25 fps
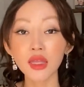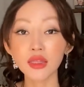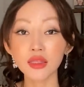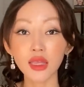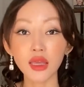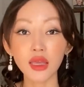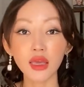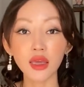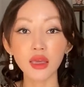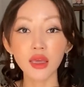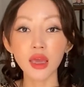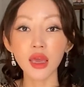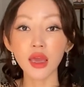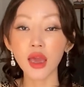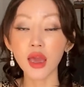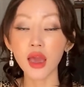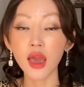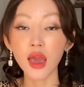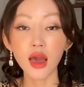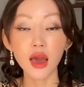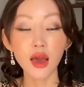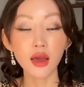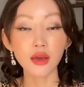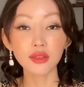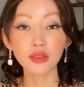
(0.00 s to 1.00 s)
They
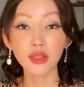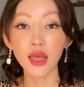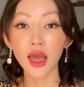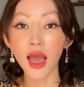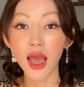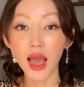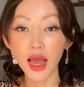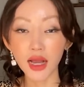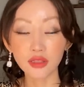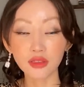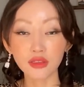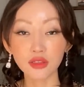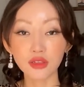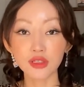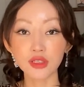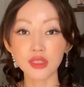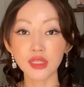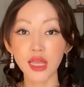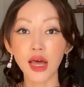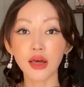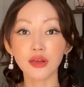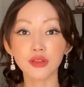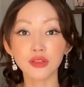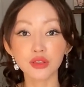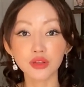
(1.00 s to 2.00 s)
hack the
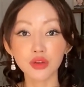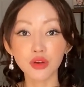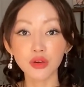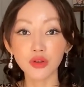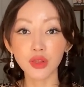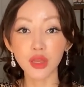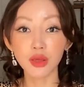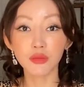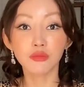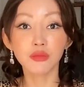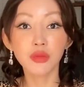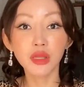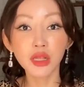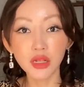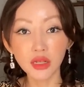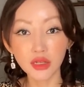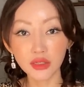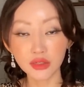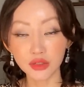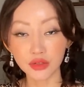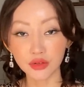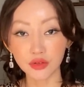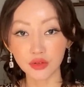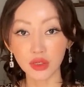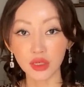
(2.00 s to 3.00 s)
South Korean
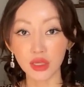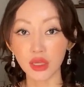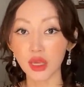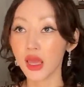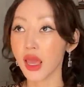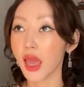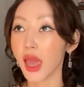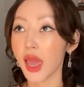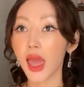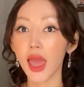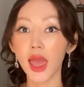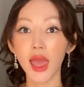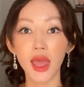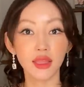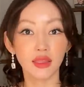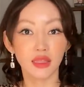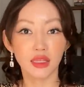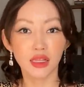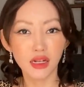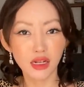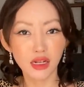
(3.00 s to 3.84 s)
military and